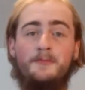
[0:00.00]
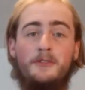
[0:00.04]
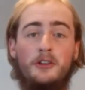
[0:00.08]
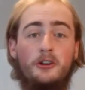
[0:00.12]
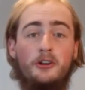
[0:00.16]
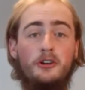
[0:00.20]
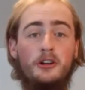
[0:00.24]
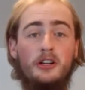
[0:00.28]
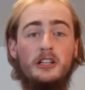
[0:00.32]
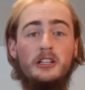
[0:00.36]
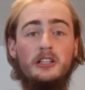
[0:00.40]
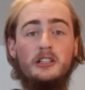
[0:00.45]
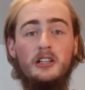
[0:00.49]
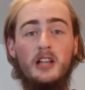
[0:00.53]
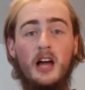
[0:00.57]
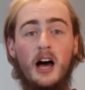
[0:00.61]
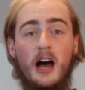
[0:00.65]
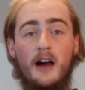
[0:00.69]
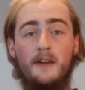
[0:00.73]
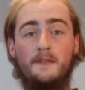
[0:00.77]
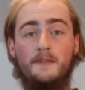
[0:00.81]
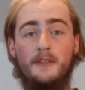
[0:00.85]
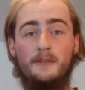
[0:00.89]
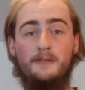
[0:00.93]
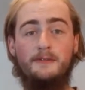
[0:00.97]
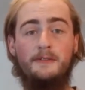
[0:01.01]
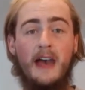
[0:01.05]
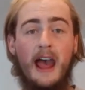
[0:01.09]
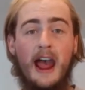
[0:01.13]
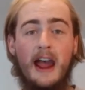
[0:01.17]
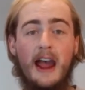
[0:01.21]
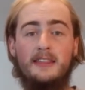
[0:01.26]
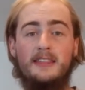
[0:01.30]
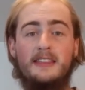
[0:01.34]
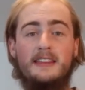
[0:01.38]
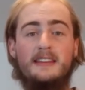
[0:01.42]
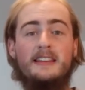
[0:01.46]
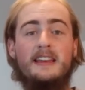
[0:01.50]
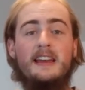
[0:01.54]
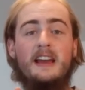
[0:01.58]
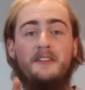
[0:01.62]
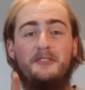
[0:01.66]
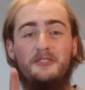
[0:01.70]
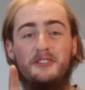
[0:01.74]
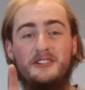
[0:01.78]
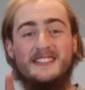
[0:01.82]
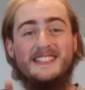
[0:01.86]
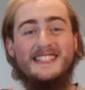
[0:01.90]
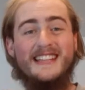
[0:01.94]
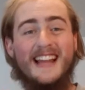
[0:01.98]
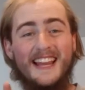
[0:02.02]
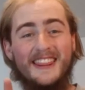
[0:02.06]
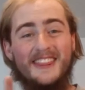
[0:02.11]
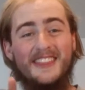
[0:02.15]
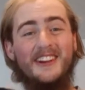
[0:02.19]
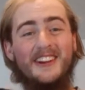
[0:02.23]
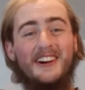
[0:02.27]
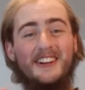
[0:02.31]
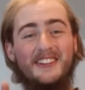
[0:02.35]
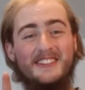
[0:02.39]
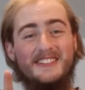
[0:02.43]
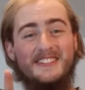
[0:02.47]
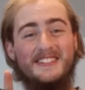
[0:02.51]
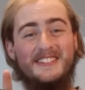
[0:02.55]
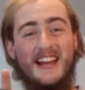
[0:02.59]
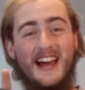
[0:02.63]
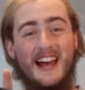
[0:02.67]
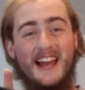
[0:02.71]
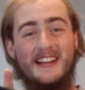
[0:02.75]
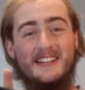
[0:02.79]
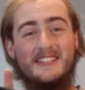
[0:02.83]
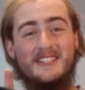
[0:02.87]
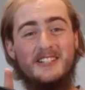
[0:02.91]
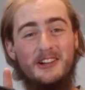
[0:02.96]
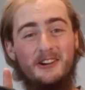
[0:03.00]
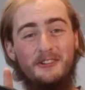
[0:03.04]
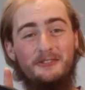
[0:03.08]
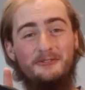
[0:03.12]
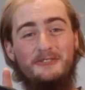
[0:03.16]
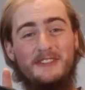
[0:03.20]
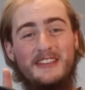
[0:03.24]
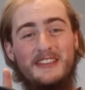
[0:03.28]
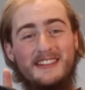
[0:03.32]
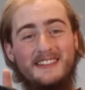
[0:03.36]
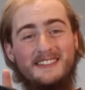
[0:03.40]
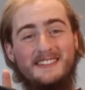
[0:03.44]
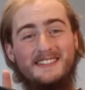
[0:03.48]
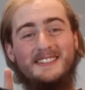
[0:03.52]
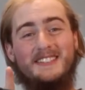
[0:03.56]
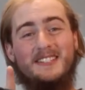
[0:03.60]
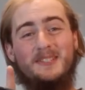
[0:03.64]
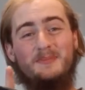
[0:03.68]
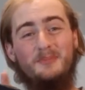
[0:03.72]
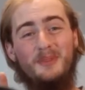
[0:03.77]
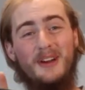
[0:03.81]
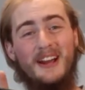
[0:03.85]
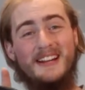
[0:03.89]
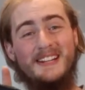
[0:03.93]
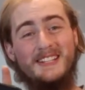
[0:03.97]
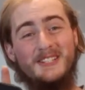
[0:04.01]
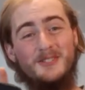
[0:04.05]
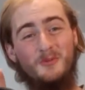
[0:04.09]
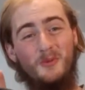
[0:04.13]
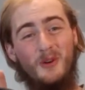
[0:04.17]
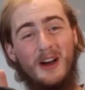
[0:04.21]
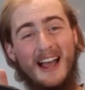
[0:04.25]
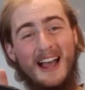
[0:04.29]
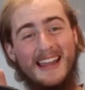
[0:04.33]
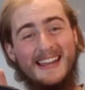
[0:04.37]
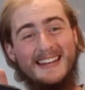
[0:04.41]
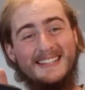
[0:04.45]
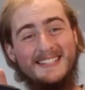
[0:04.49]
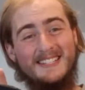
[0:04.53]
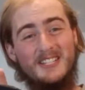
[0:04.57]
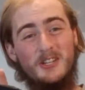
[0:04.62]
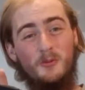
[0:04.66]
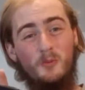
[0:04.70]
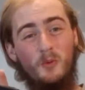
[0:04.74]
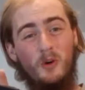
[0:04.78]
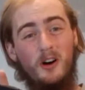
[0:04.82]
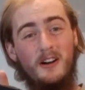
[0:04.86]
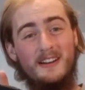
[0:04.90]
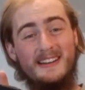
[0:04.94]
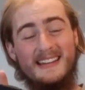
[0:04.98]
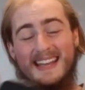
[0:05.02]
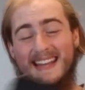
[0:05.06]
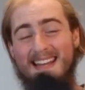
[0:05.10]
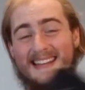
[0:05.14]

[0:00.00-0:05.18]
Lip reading: You're gonna love the fact that there's nothing on the sides, so your feet can spread as wide as you want.